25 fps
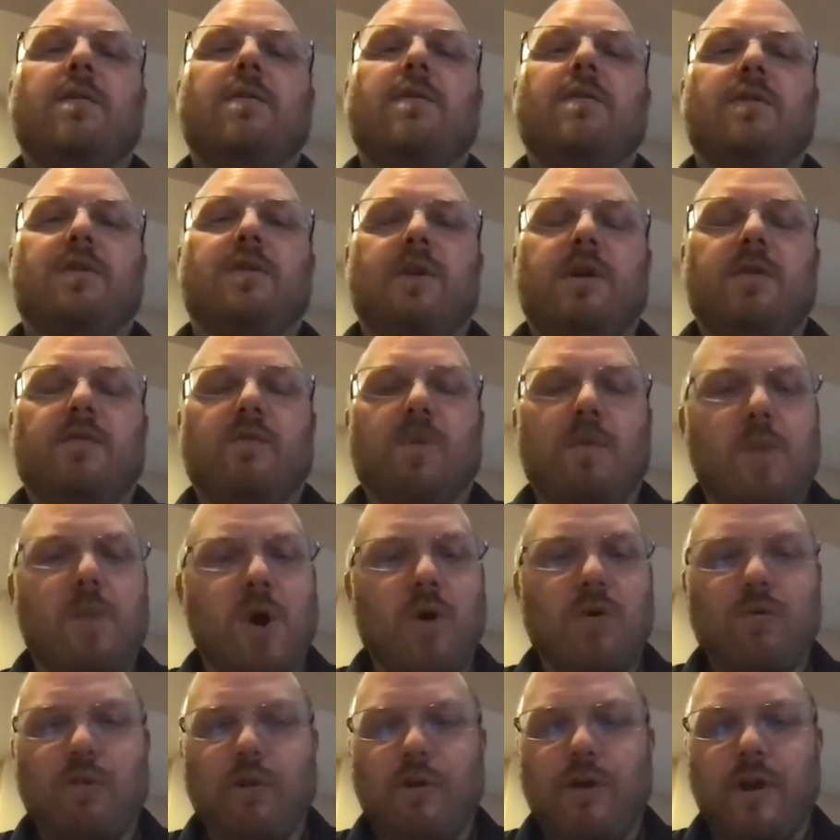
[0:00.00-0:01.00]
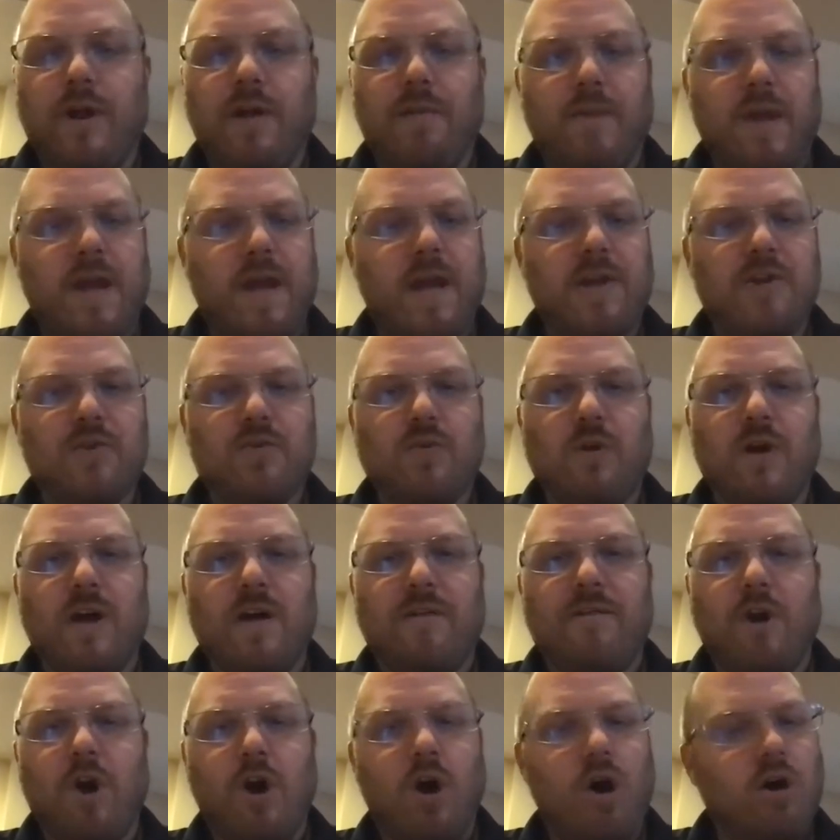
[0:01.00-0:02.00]
The remote learning page will
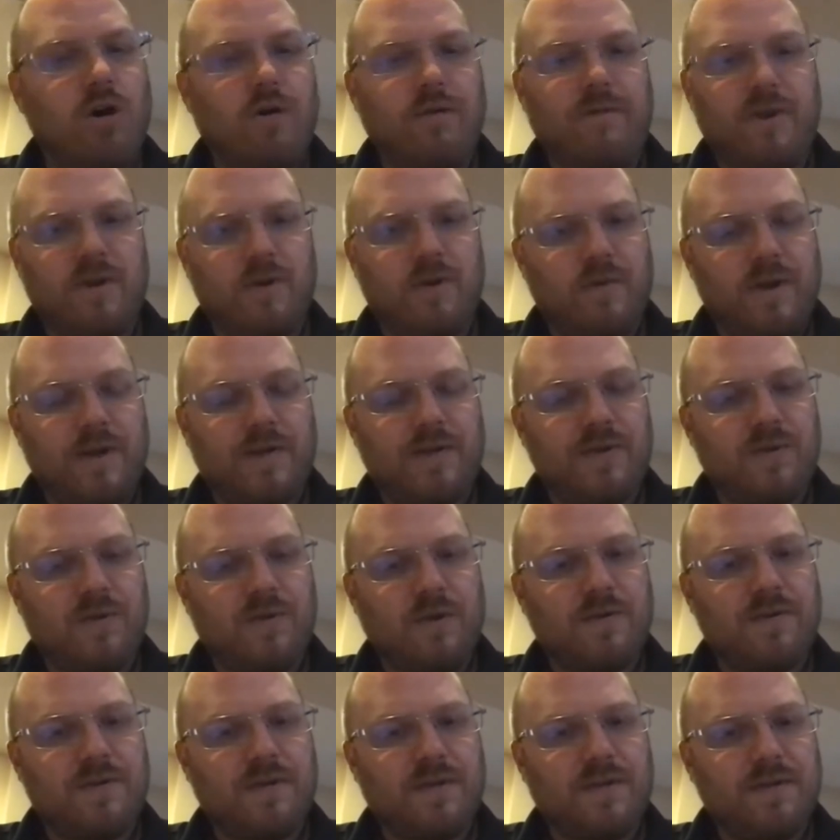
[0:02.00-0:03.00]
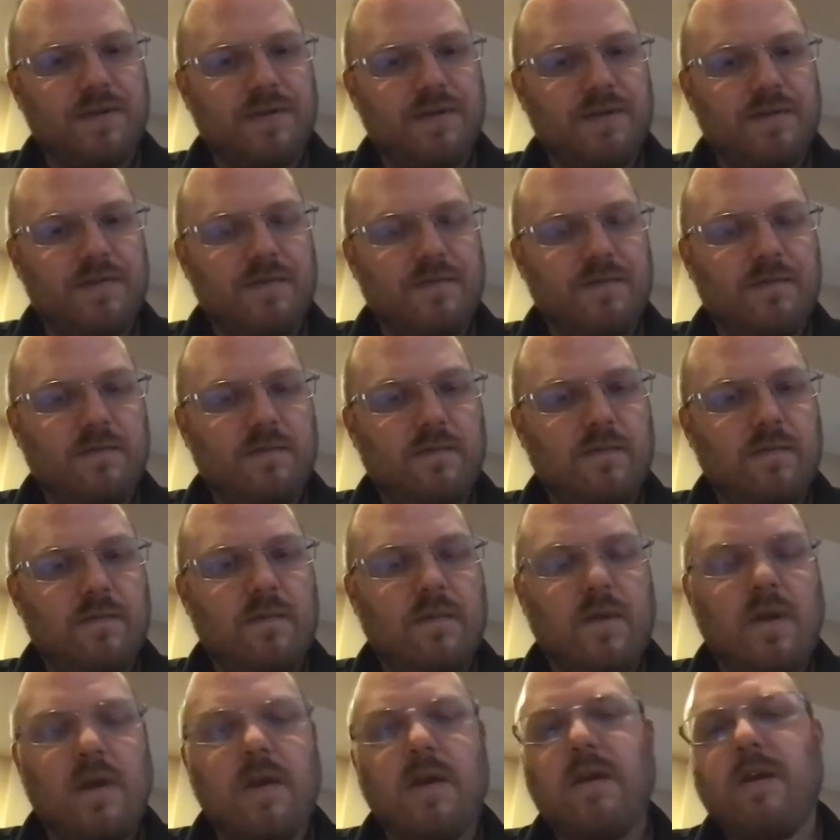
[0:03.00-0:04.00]
have all of your resources.
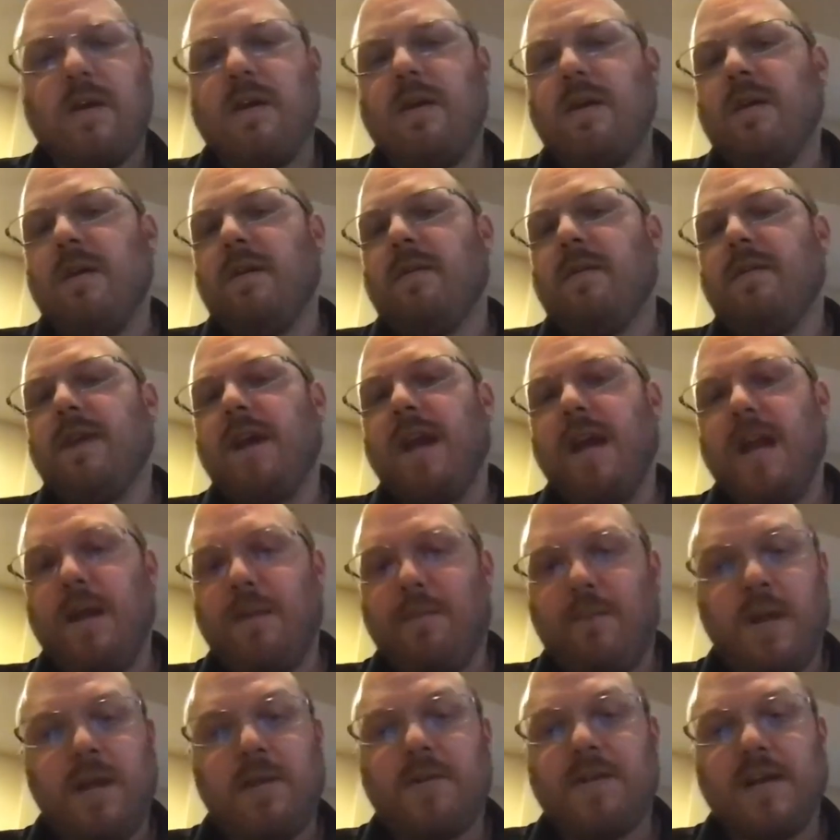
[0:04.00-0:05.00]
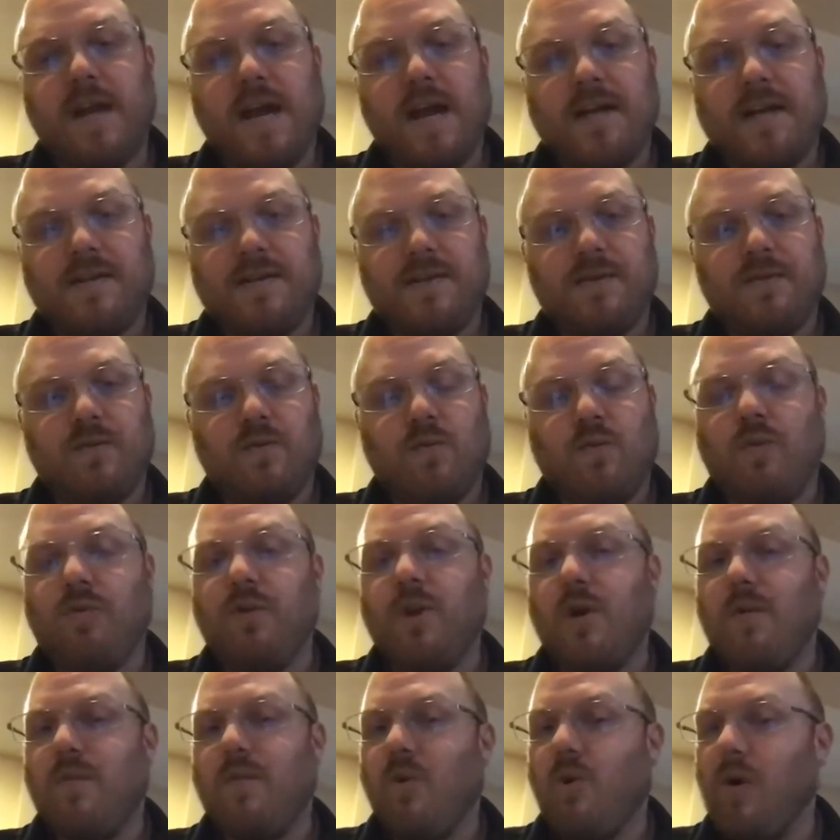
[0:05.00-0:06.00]
The AP test will
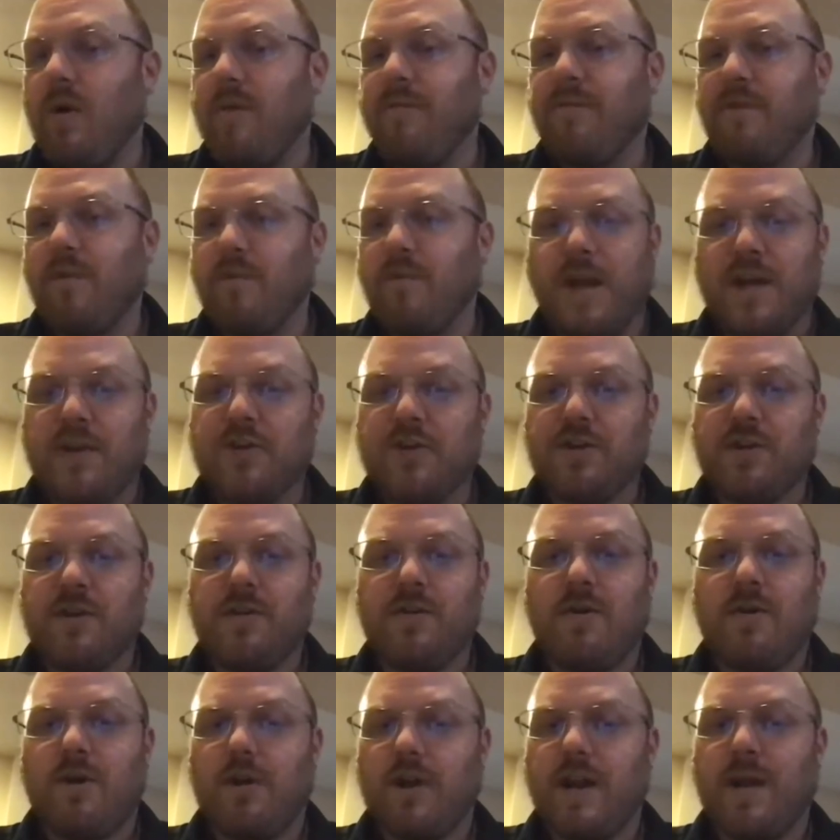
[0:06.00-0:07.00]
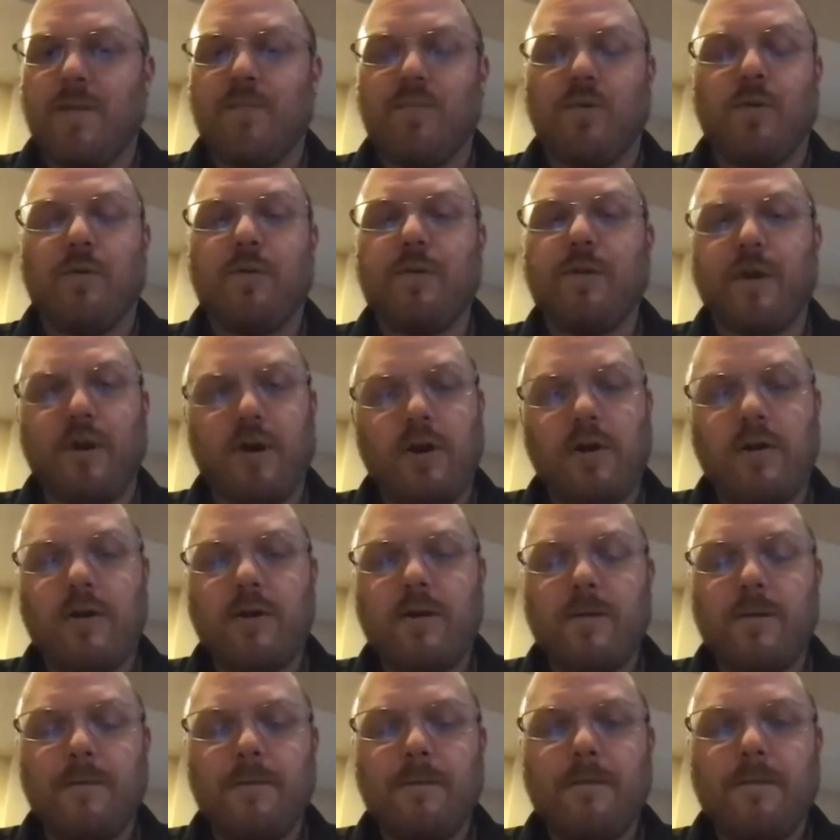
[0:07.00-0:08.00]
know more information on April 3rd.
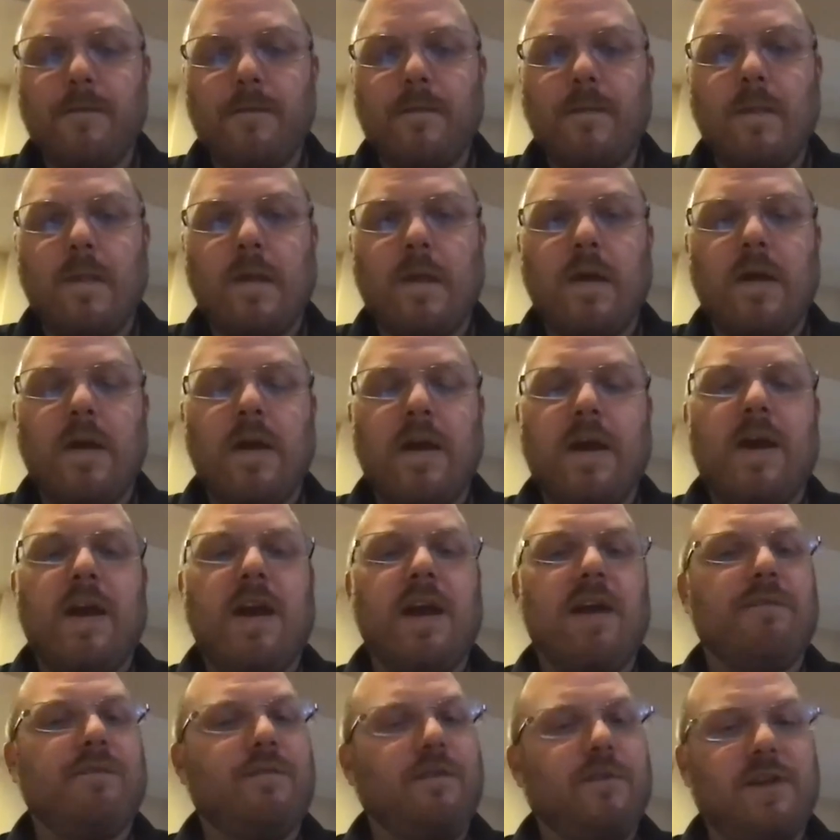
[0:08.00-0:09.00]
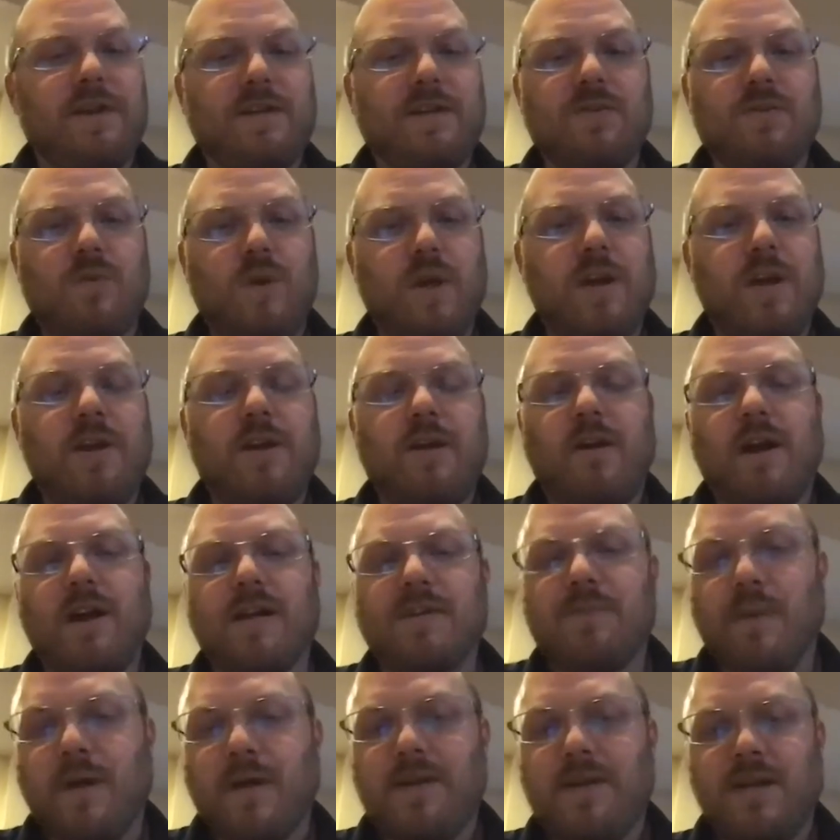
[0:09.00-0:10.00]
And for this week, your
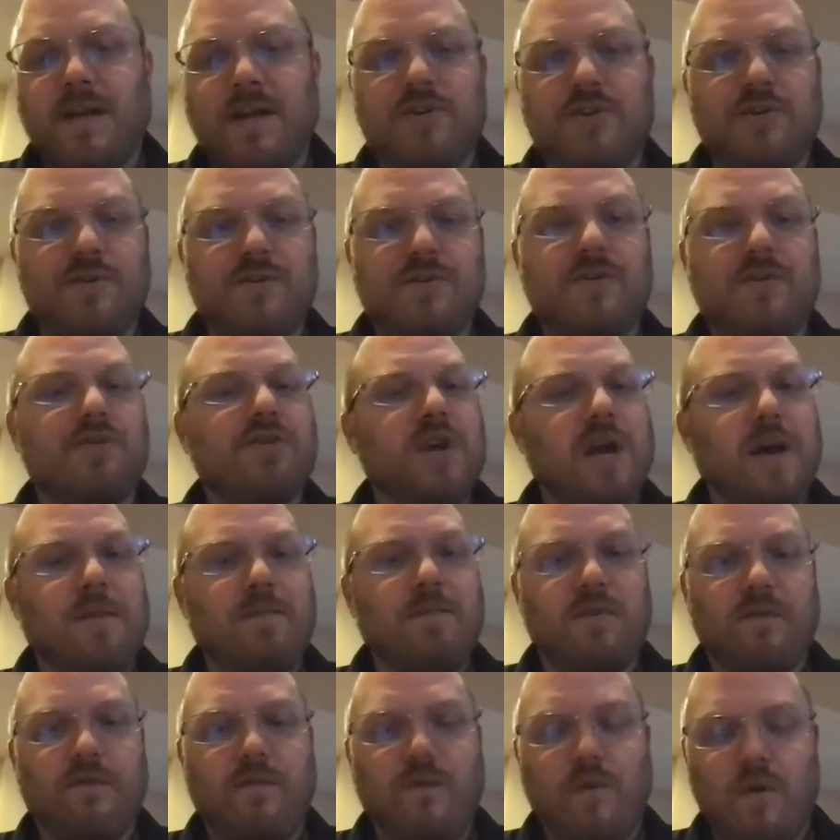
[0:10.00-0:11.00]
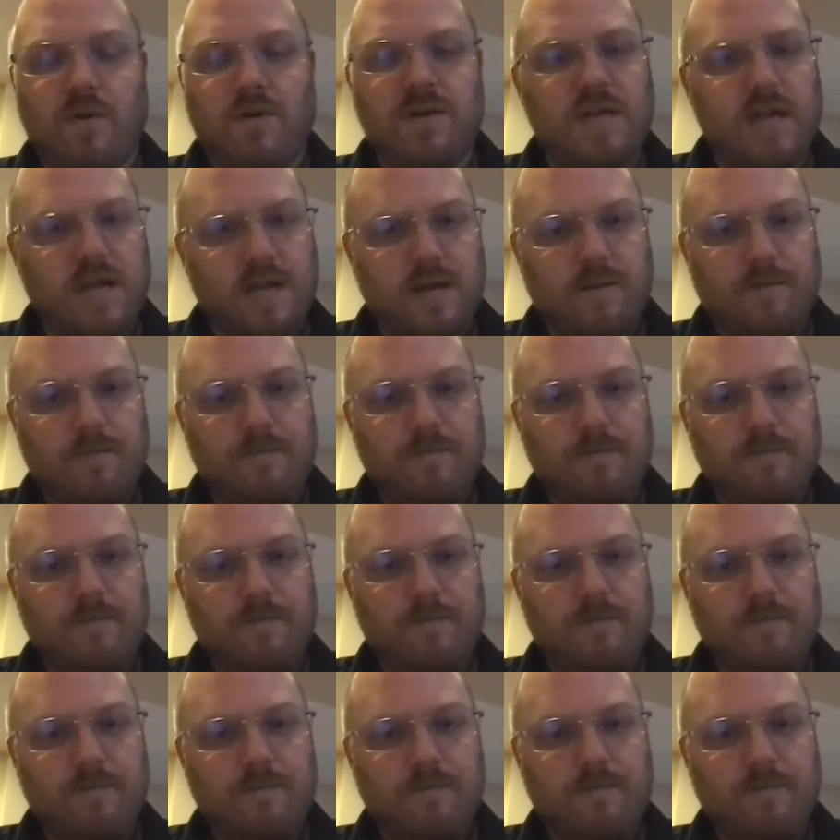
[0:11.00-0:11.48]
expectations are chapter 14.